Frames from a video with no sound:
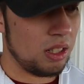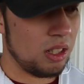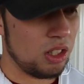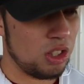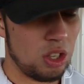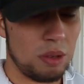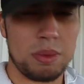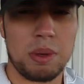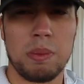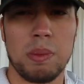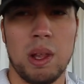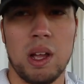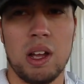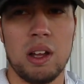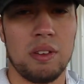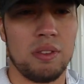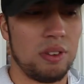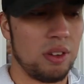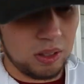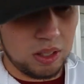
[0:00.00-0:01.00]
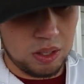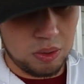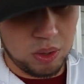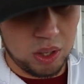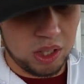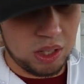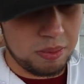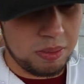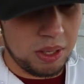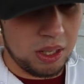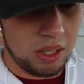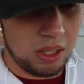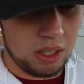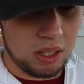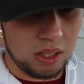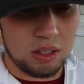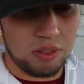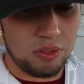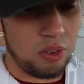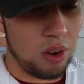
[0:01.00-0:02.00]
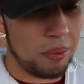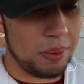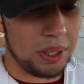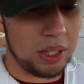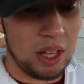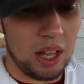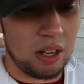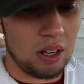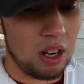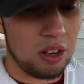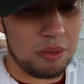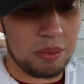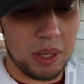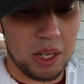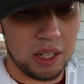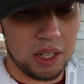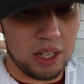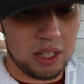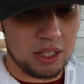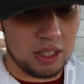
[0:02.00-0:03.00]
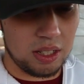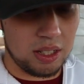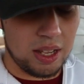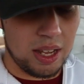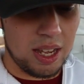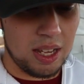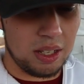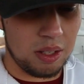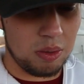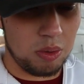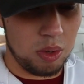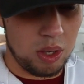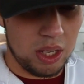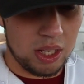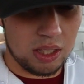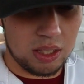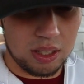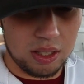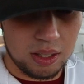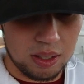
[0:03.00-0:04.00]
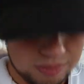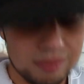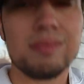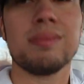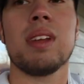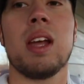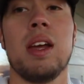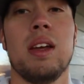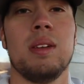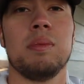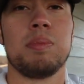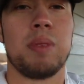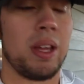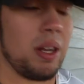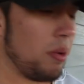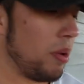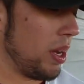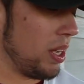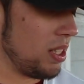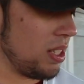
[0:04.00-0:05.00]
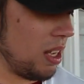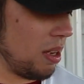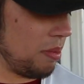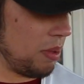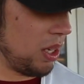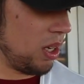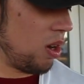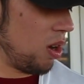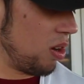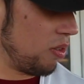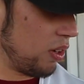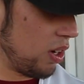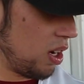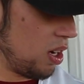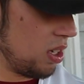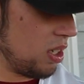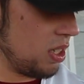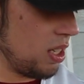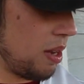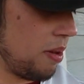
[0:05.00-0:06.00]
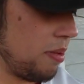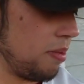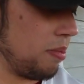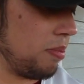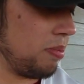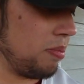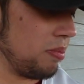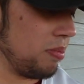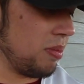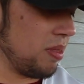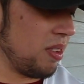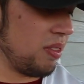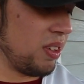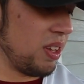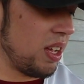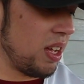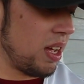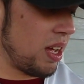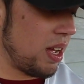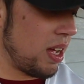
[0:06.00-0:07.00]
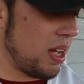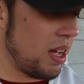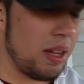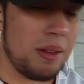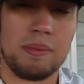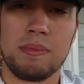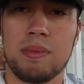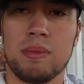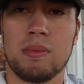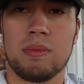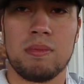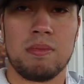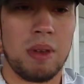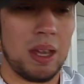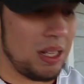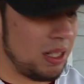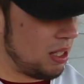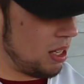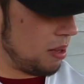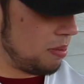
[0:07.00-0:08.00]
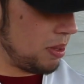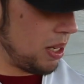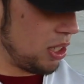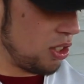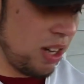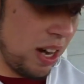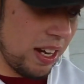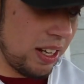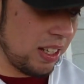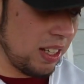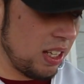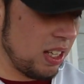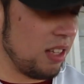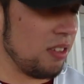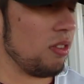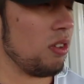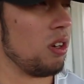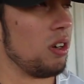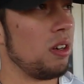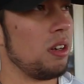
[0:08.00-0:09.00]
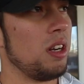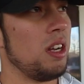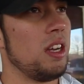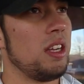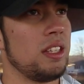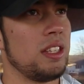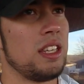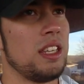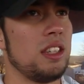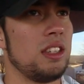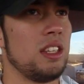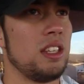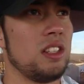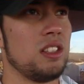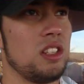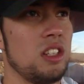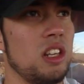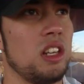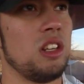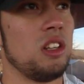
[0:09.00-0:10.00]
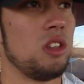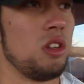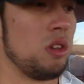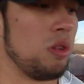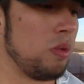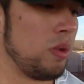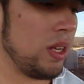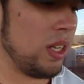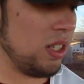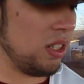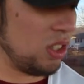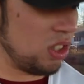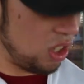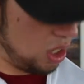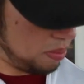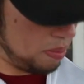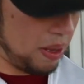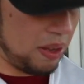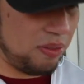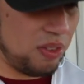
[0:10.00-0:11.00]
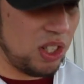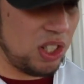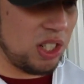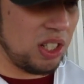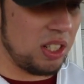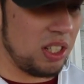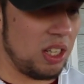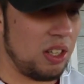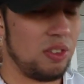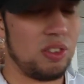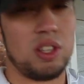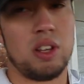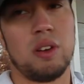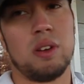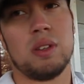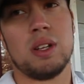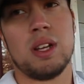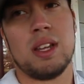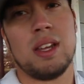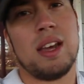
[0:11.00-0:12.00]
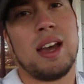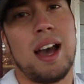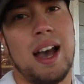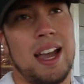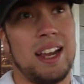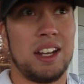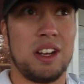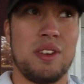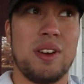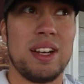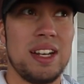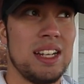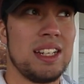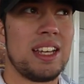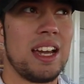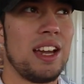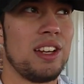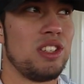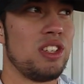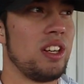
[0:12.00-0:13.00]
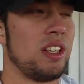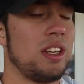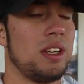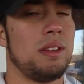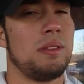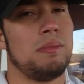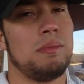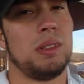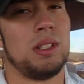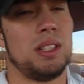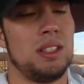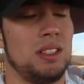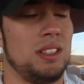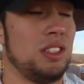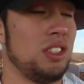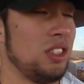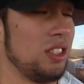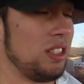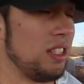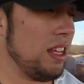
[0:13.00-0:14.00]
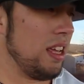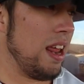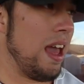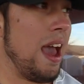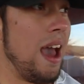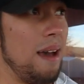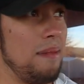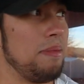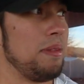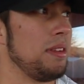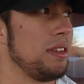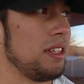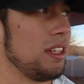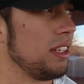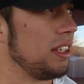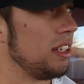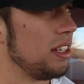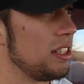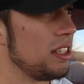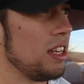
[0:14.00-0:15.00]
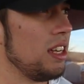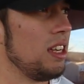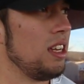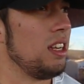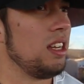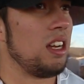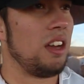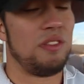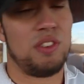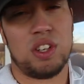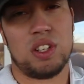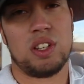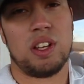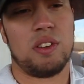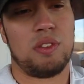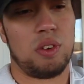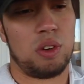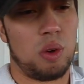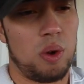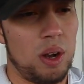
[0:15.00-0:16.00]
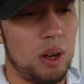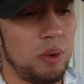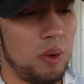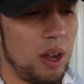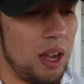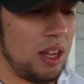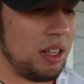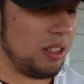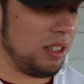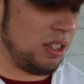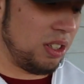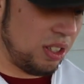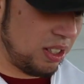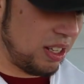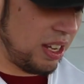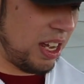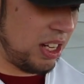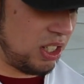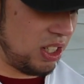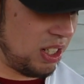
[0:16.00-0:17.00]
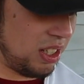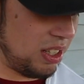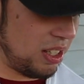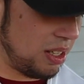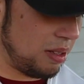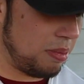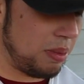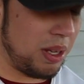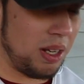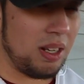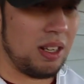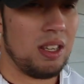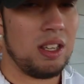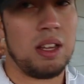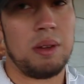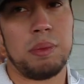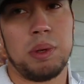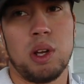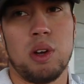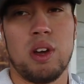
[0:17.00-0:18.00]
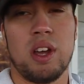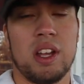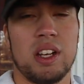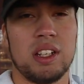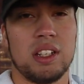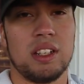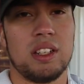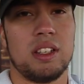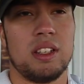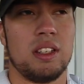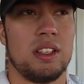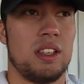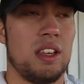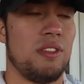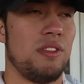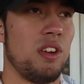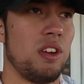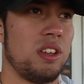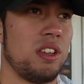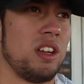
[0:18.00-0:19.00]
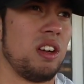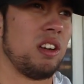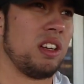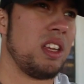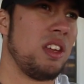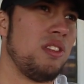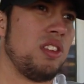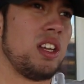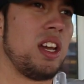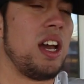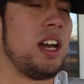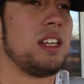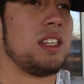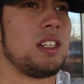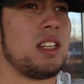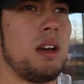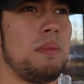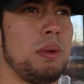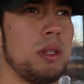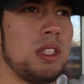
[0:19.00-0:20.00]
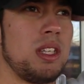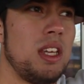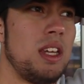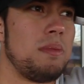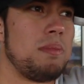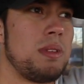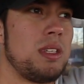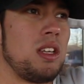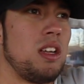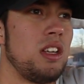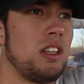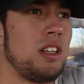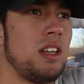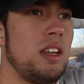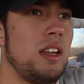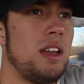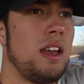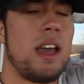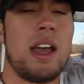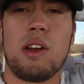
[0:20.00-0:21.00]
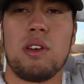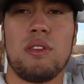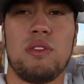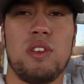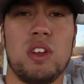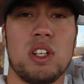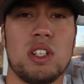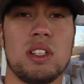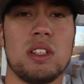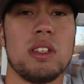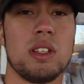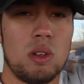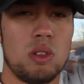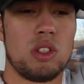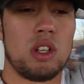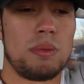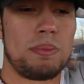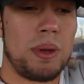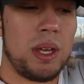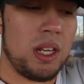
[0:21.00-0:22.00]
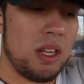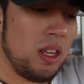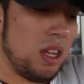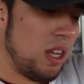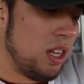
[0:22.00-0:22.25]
Show him some love. He wanted to be farming clout off me, I guess. Hey, what? Anyways, I'm gonna go over some of the main tips I tried to give, or key things you need to do when jerkbait fishing, even though I know I didn't catch any, but it happens, I guess. I fished there for quite a while, I couldn't catch anything, but I'm gonna go ahead and give you guys a couple tips on how to fish the old jerkbait.